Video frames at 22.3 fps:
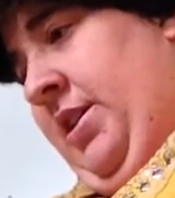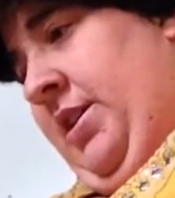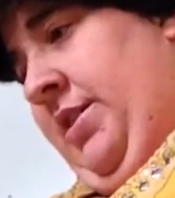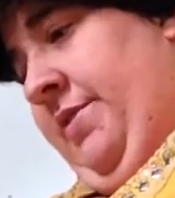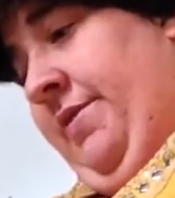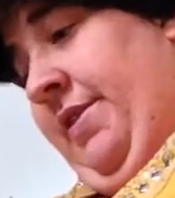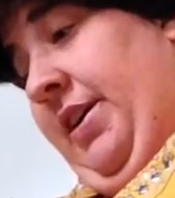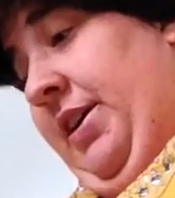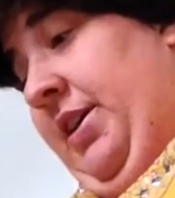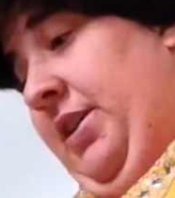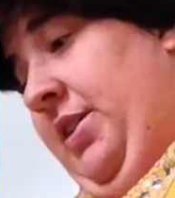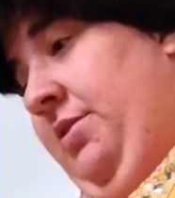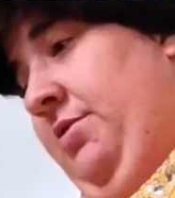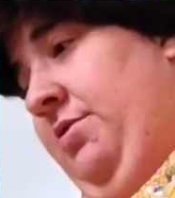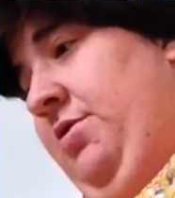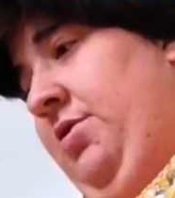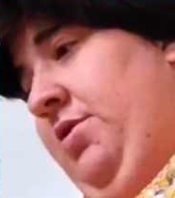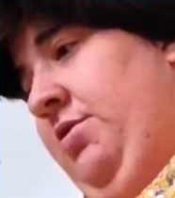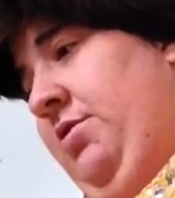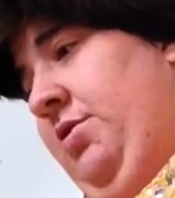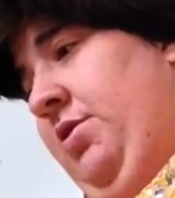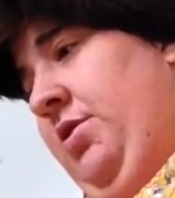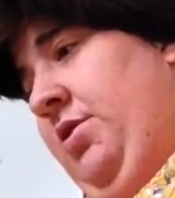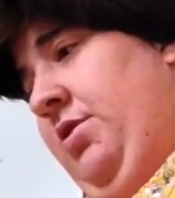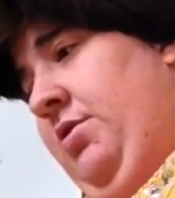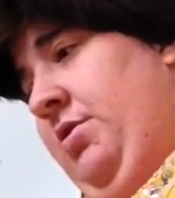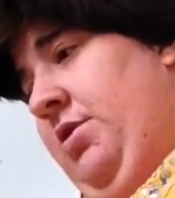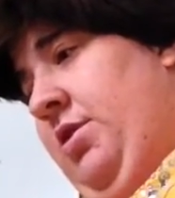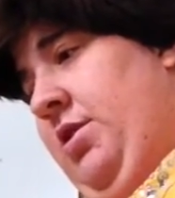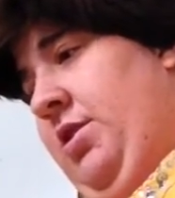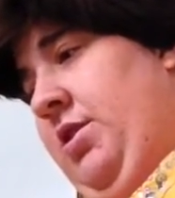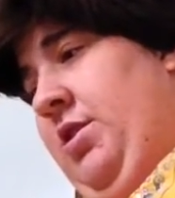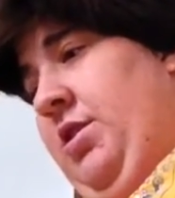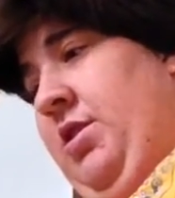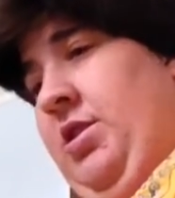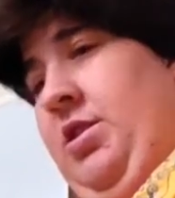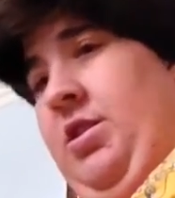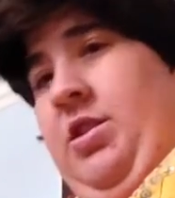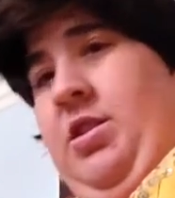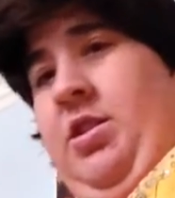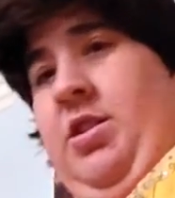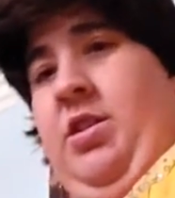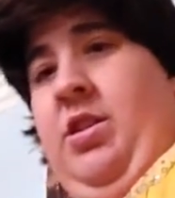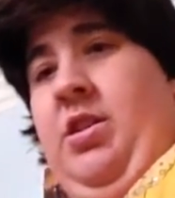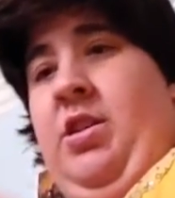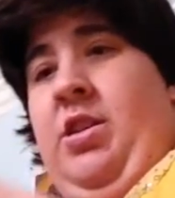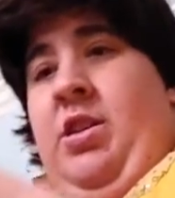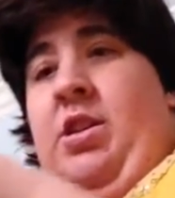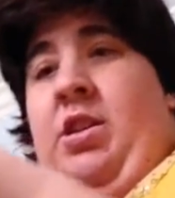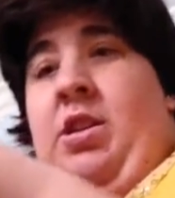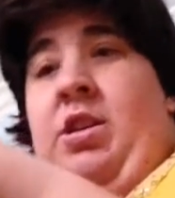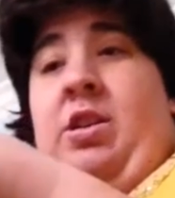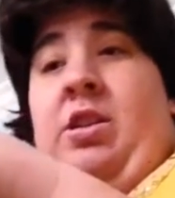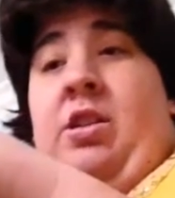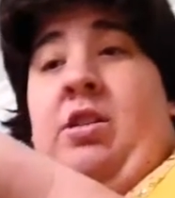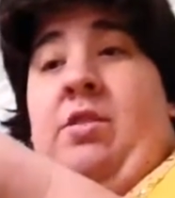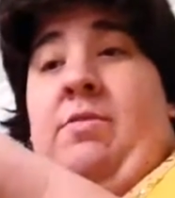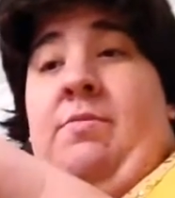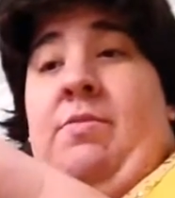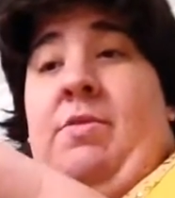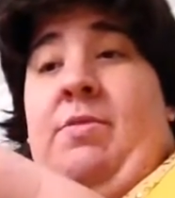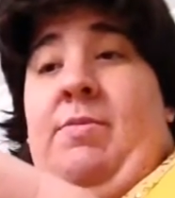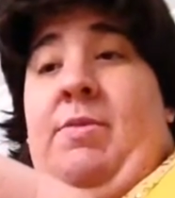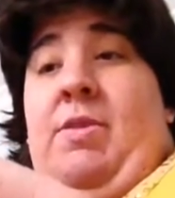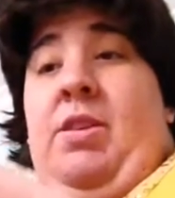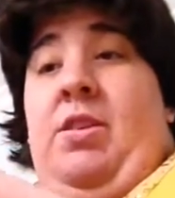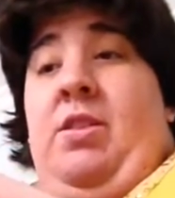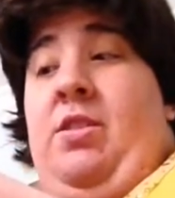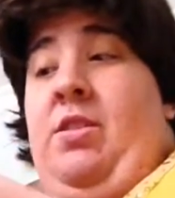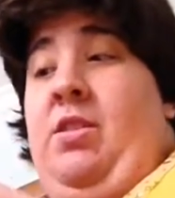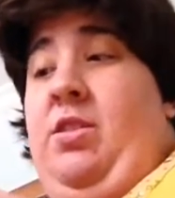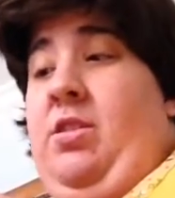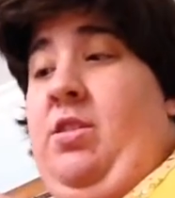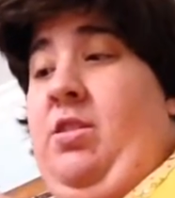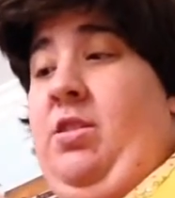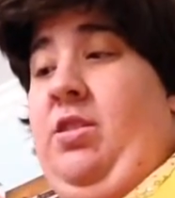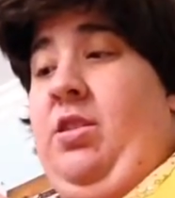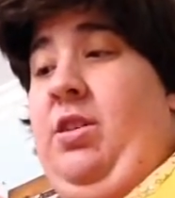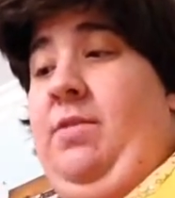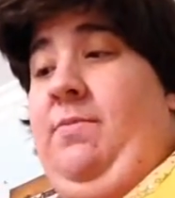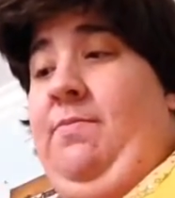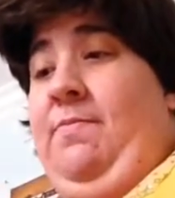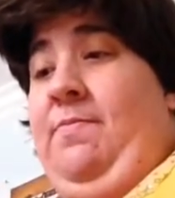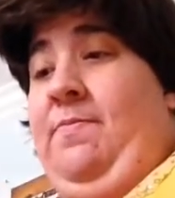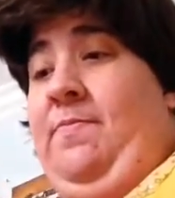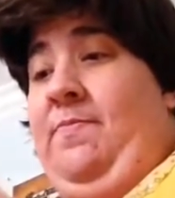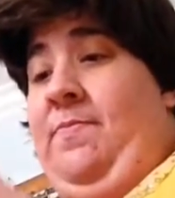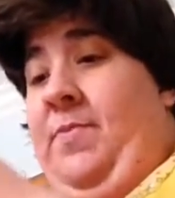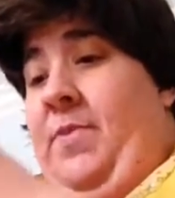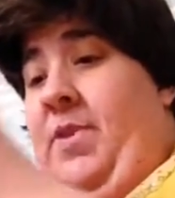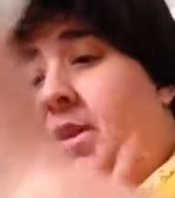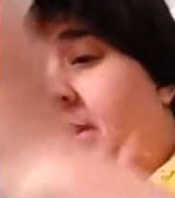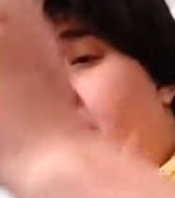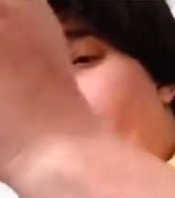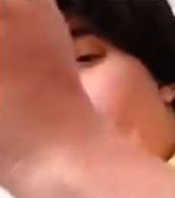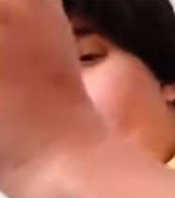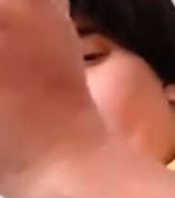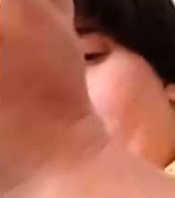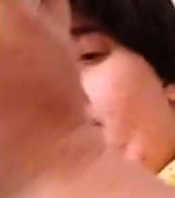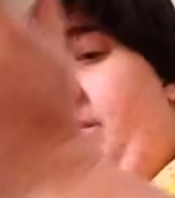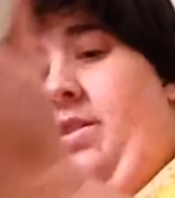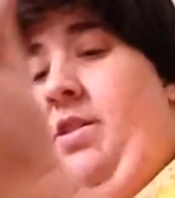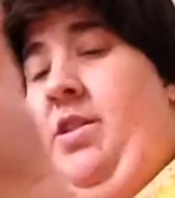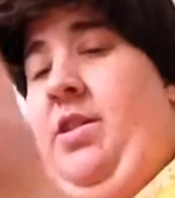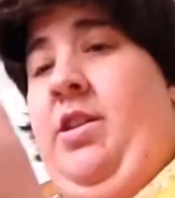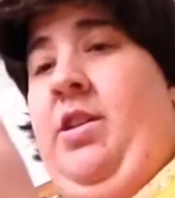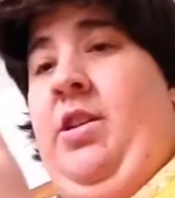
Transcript: If I can do it, you can do it. Put them in, clip. And then